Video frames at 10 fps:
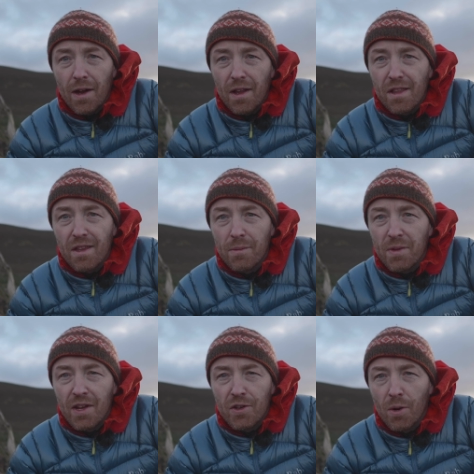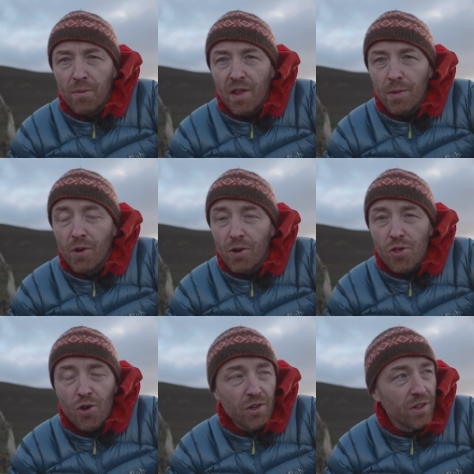It's time to head home for some hot
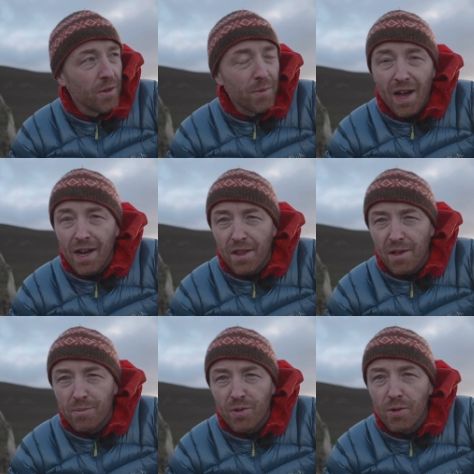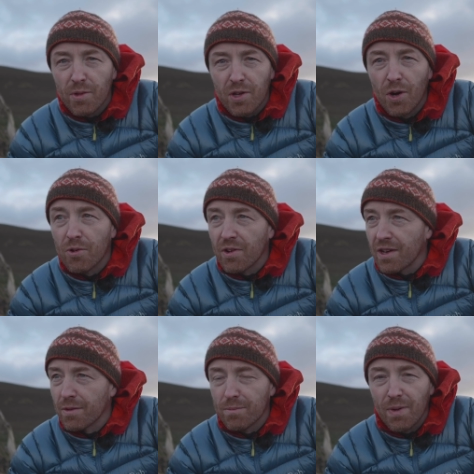chocolate. My hands are blue with cold, I
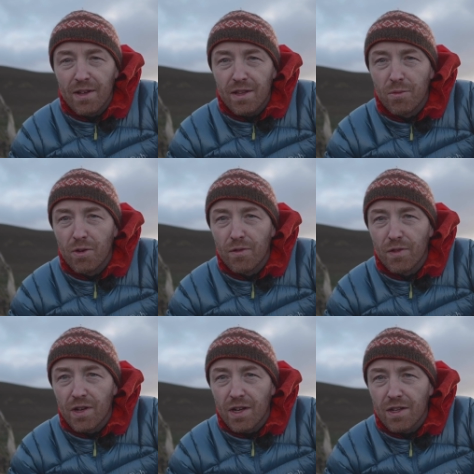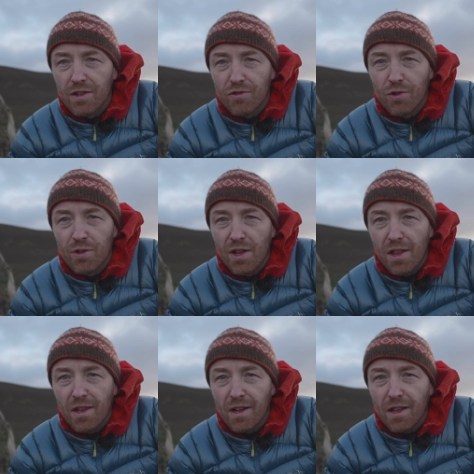can barely move the controller
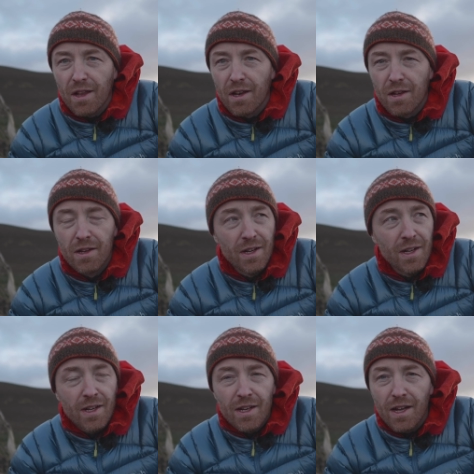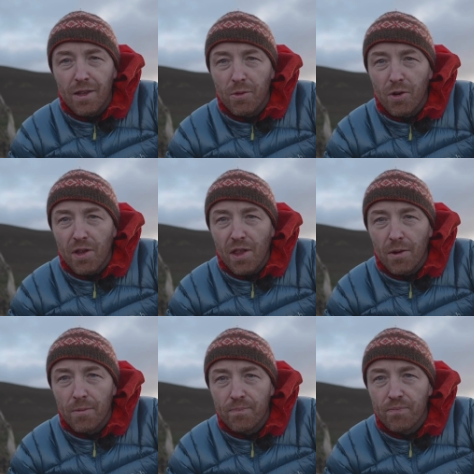sticks anymore.
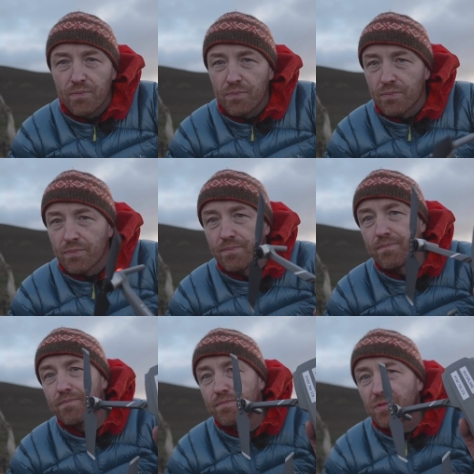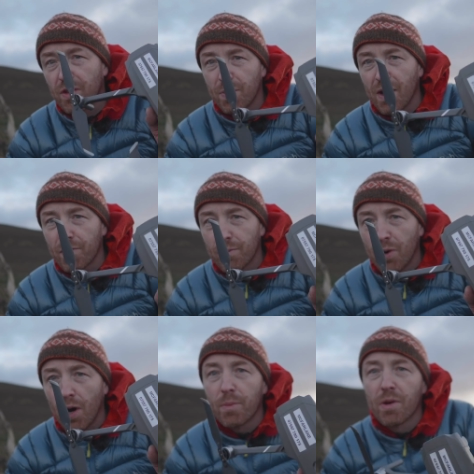So goodbye from
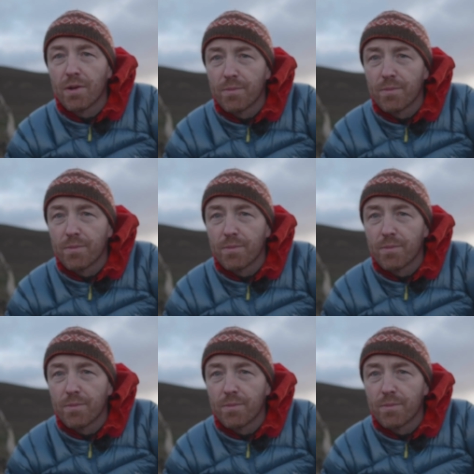Bop,